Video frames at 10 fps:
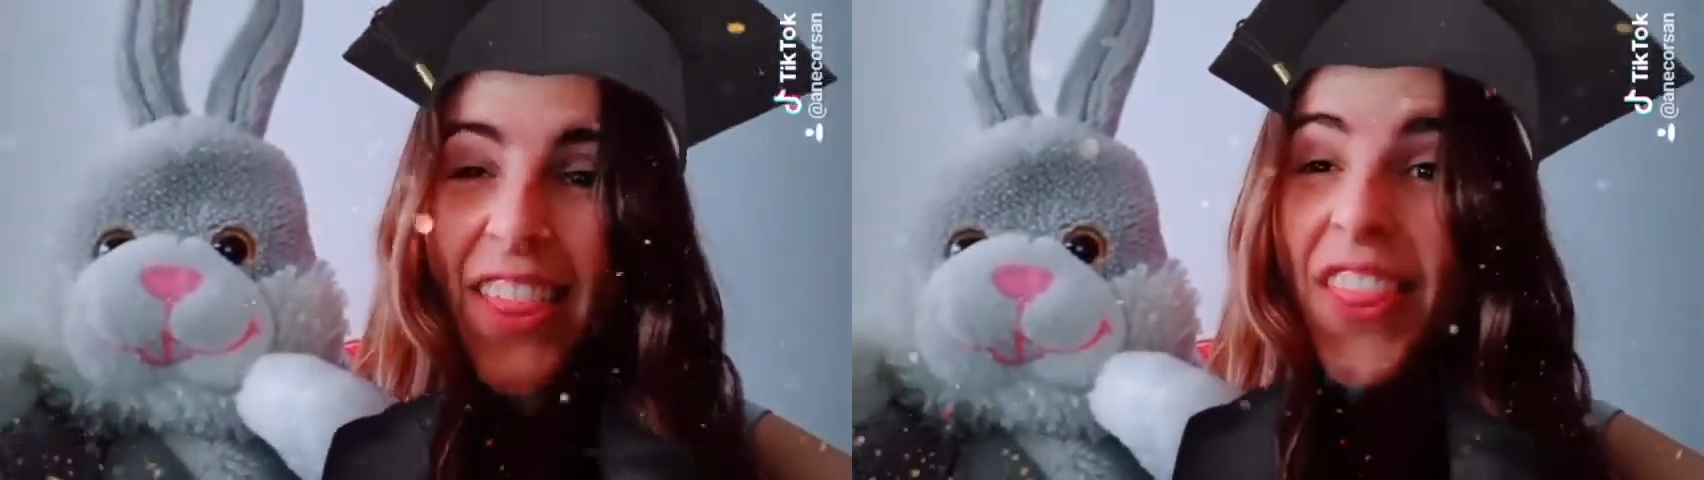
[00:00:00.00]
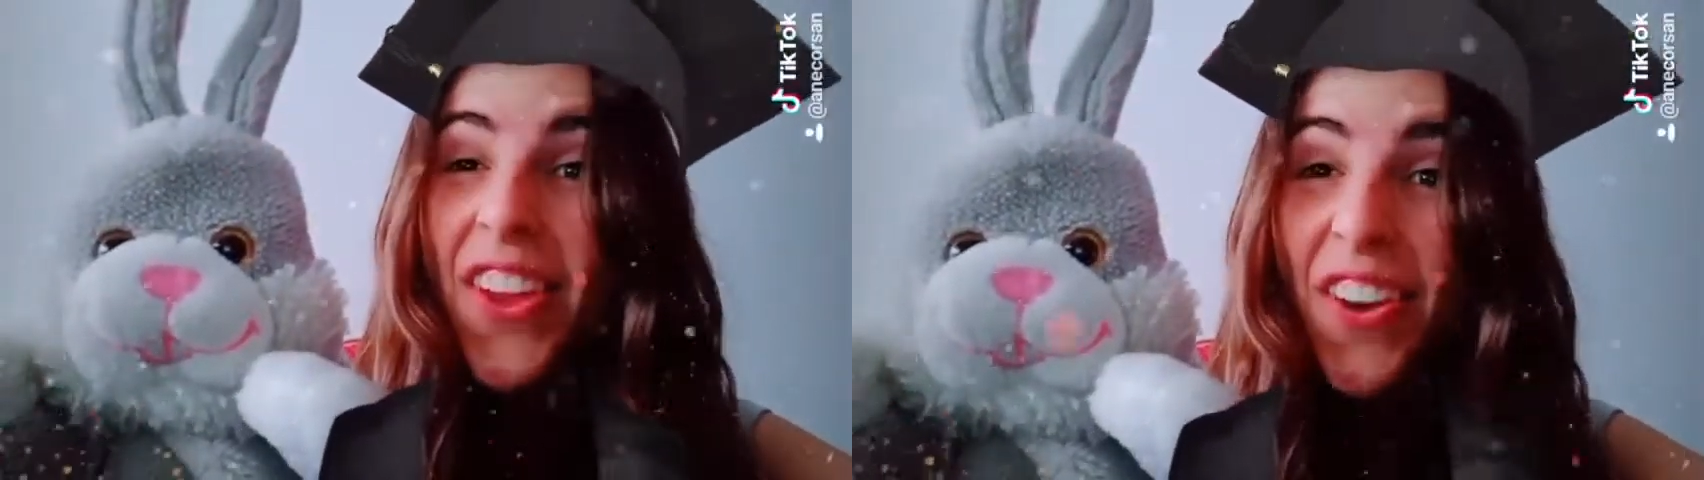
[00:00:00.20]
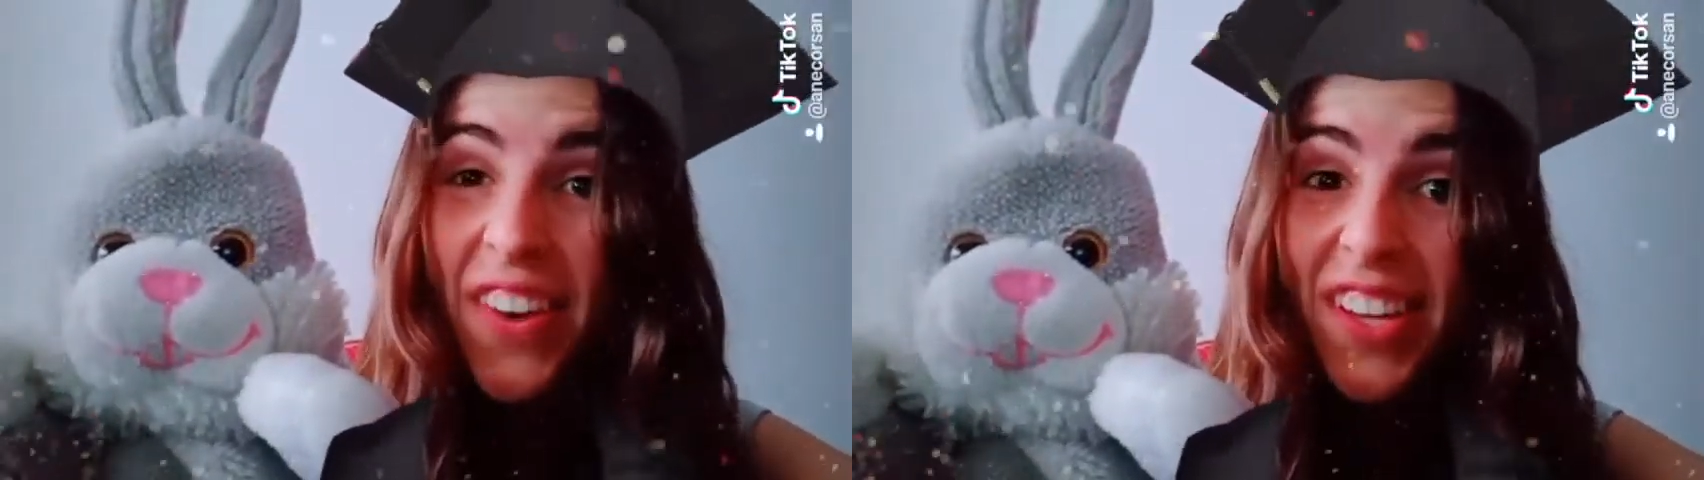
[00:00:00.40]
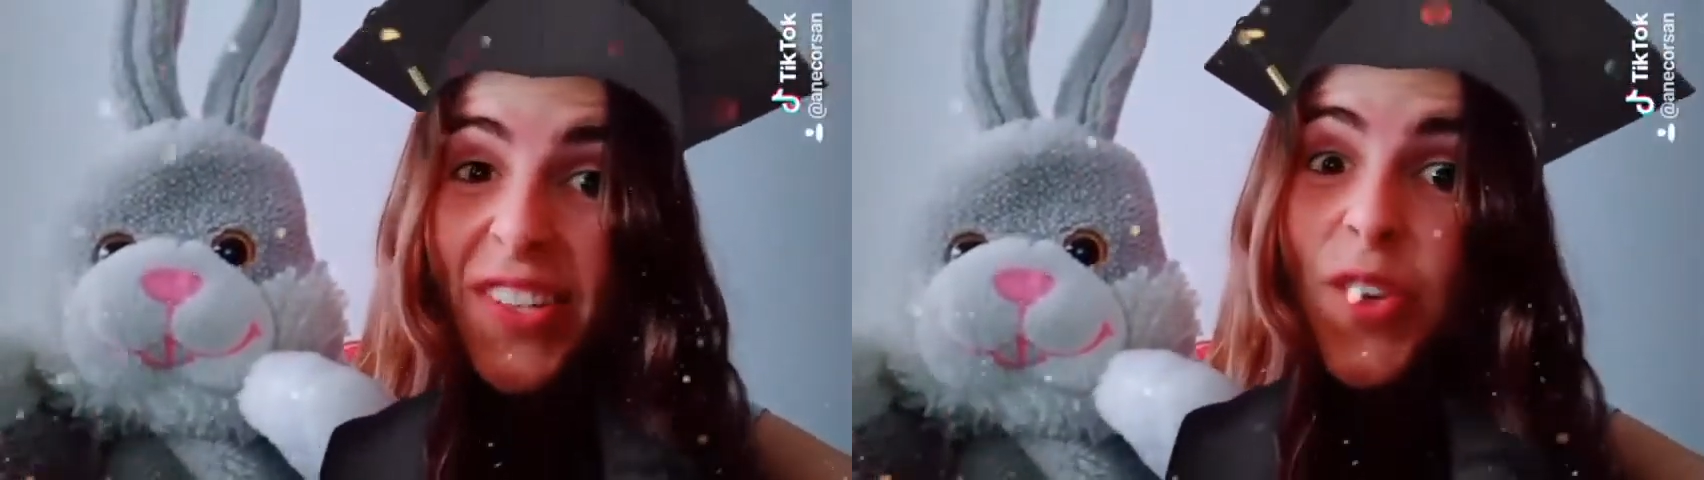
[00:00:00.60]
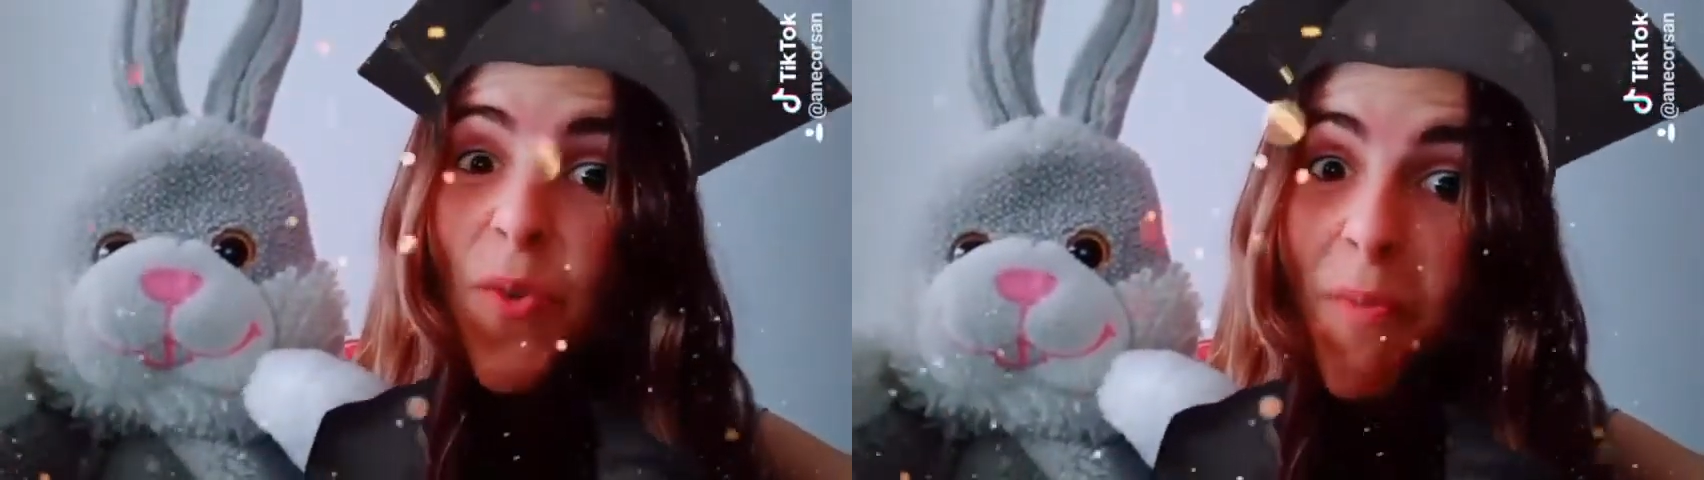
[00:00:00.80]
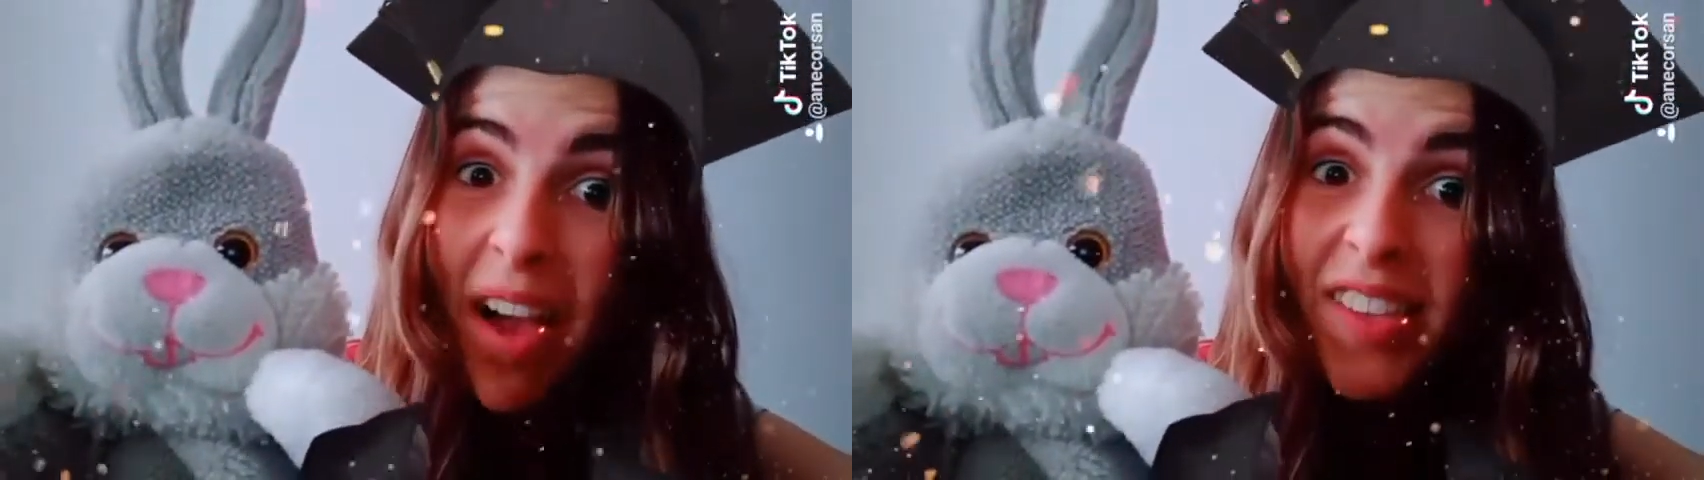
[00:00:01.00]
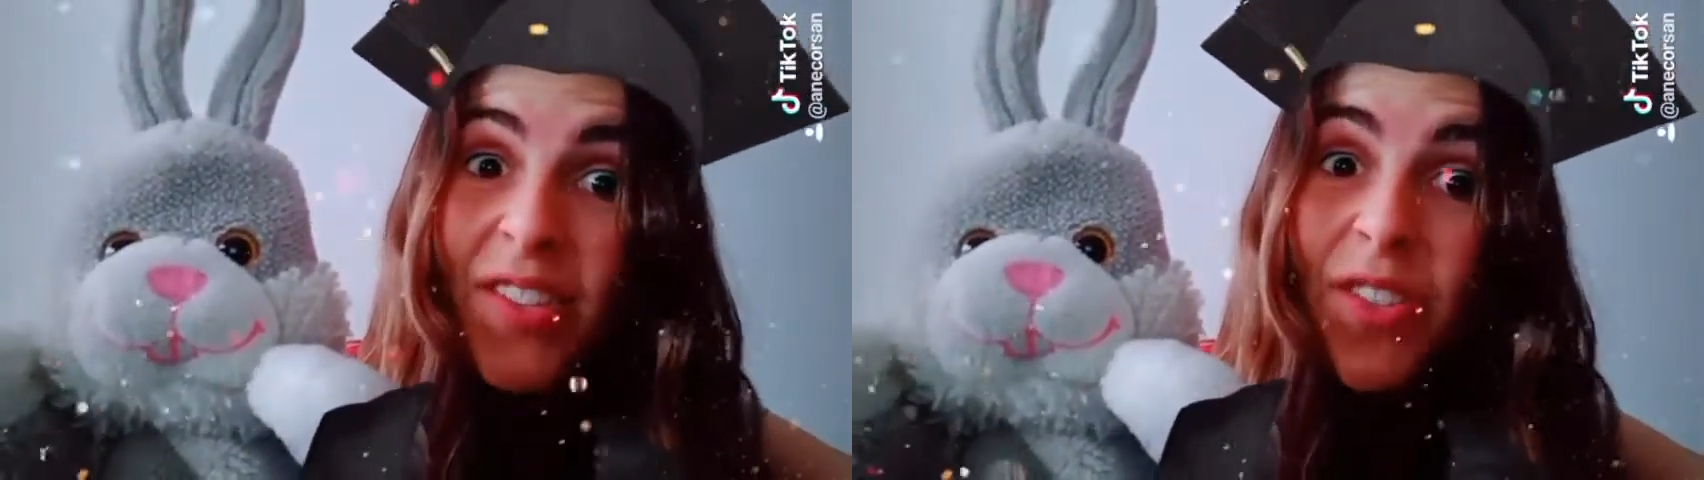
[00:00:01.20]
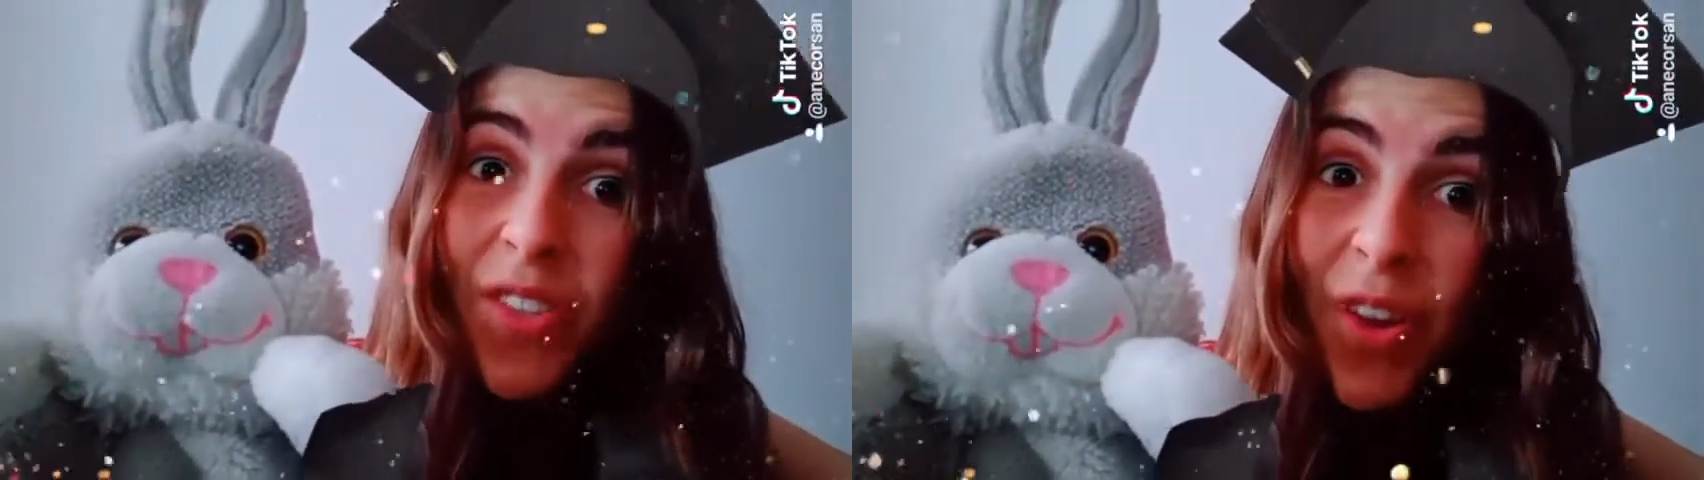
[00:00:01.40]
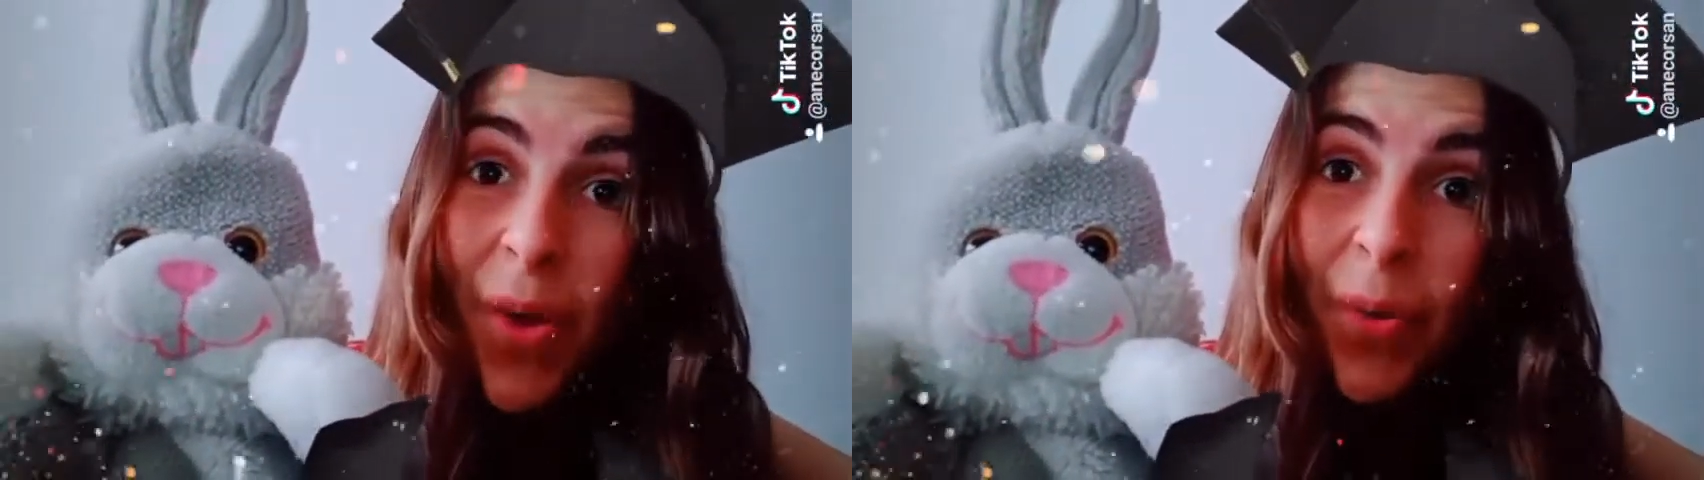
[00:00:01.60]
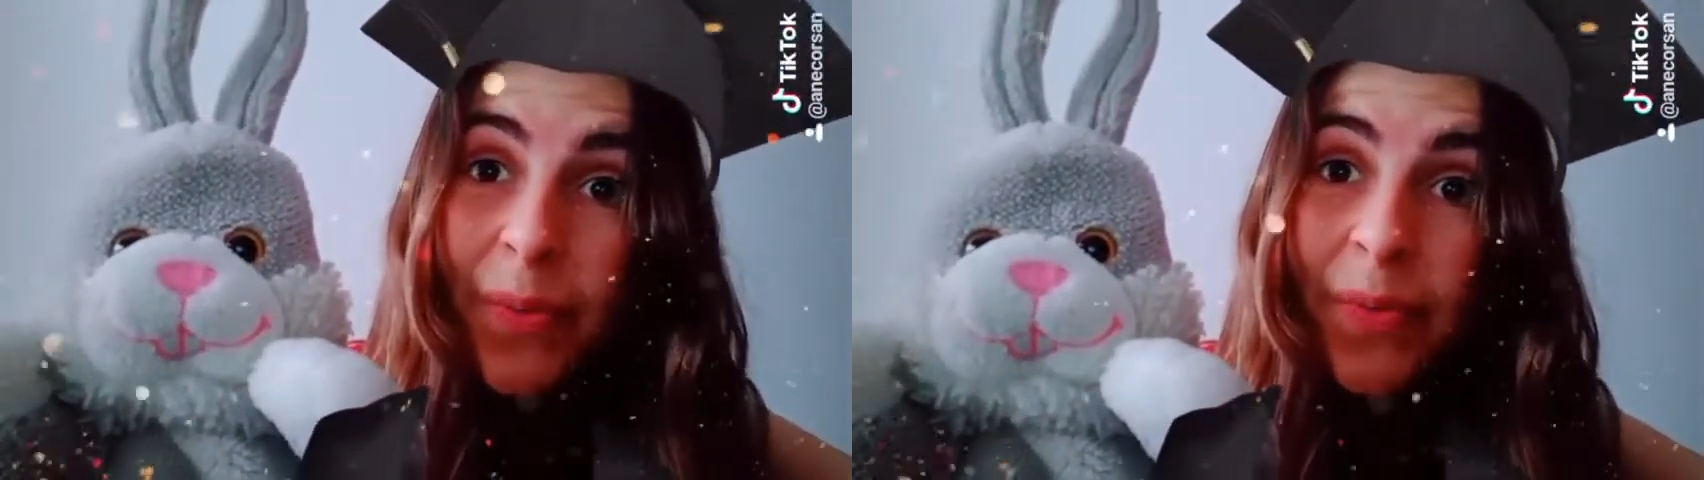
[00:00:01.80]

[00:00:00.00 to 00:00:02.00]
There is so much to know.